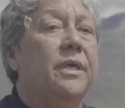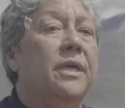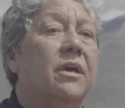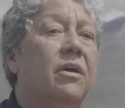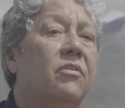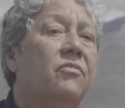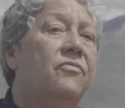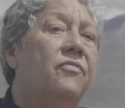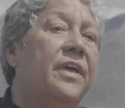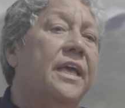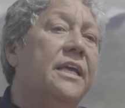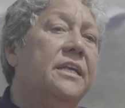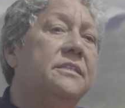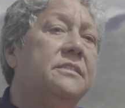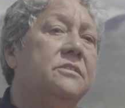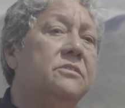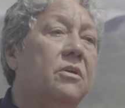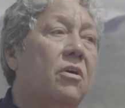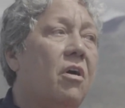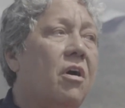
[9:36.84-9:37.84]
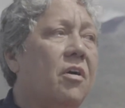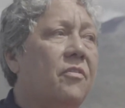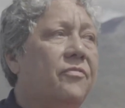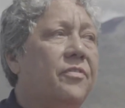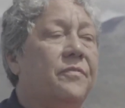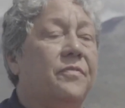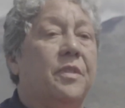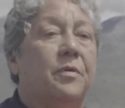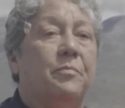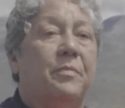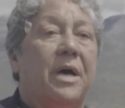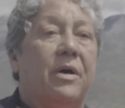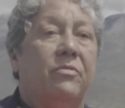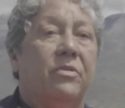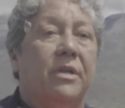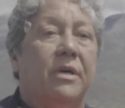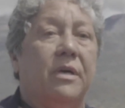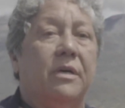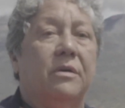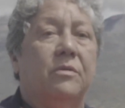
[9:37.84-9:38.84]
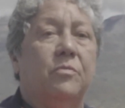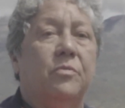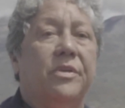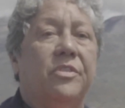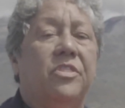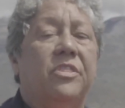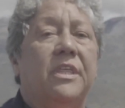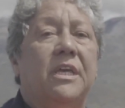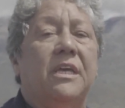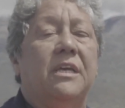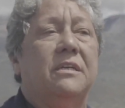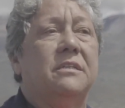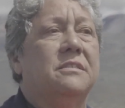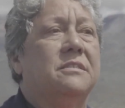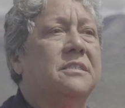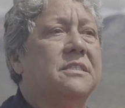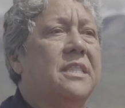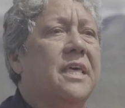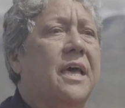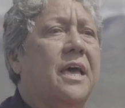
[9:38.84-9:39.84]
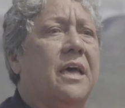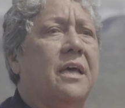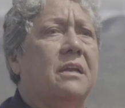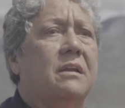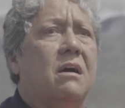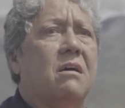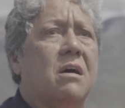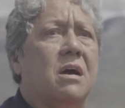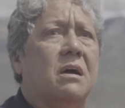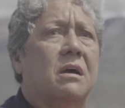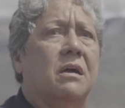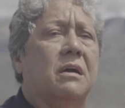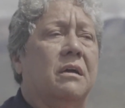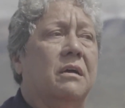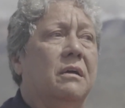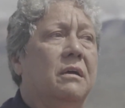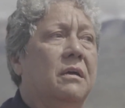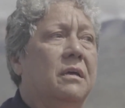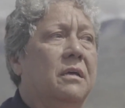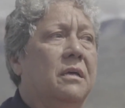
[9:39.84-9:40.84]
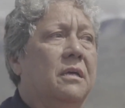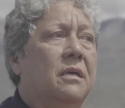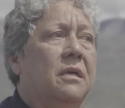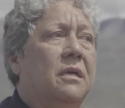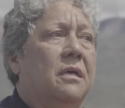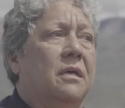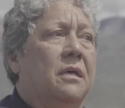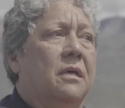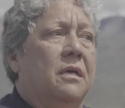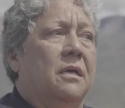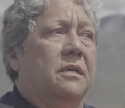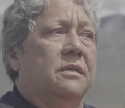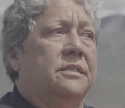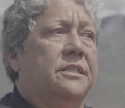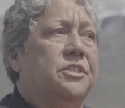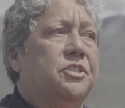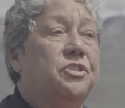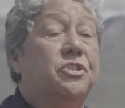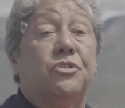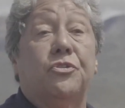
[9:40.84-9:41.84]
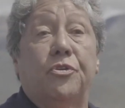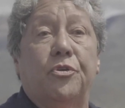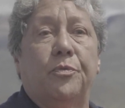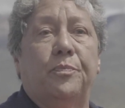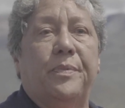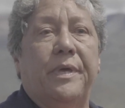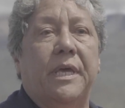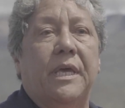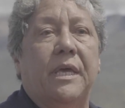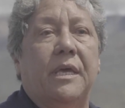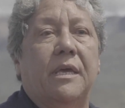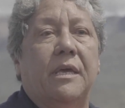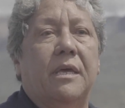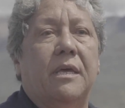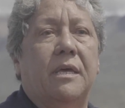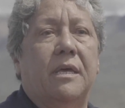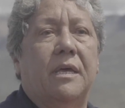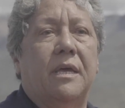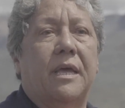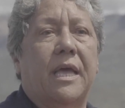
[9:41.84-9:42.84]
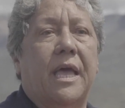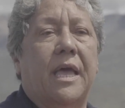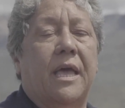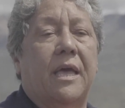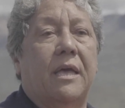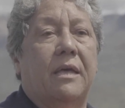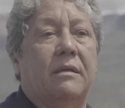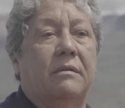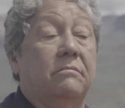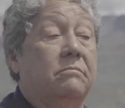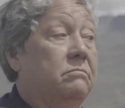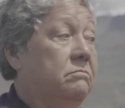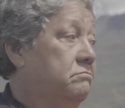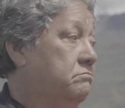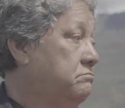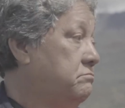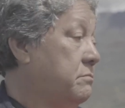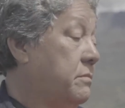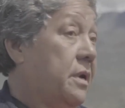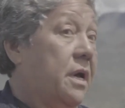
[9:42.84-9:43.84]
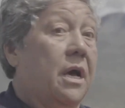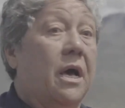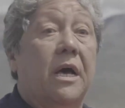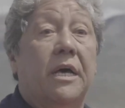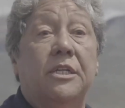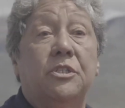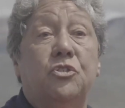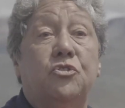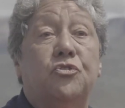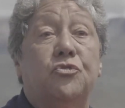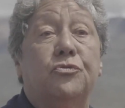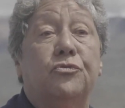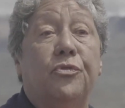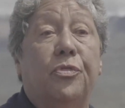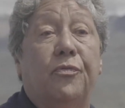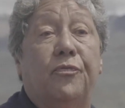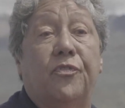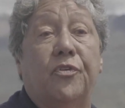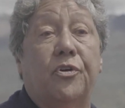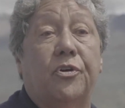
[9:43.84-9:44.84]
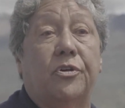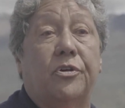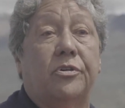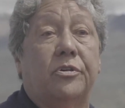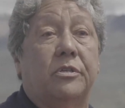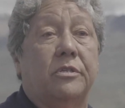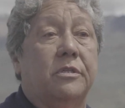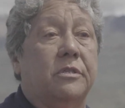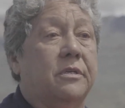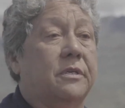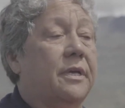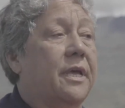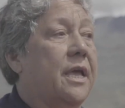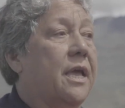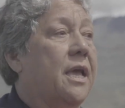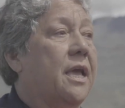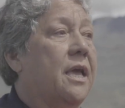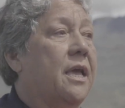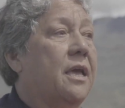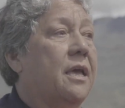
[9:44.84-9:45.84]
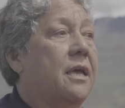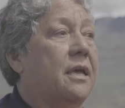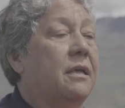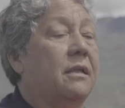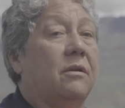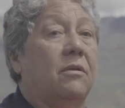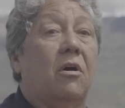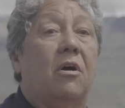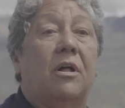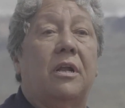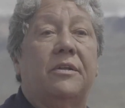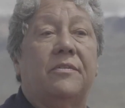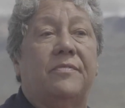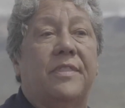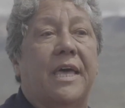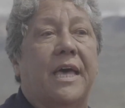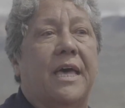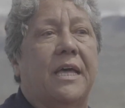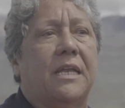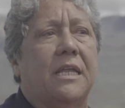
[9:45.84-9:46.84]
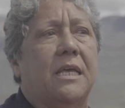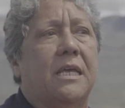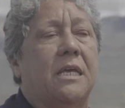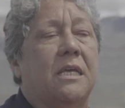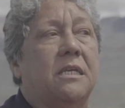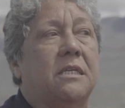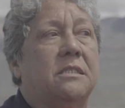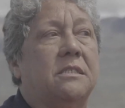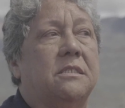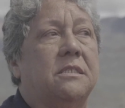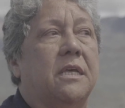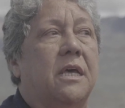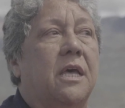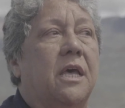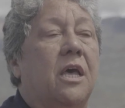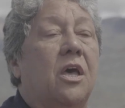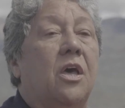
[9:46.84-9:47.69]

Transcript: we are faced off of the mauna with things that are disturbing and untruthful and all of that is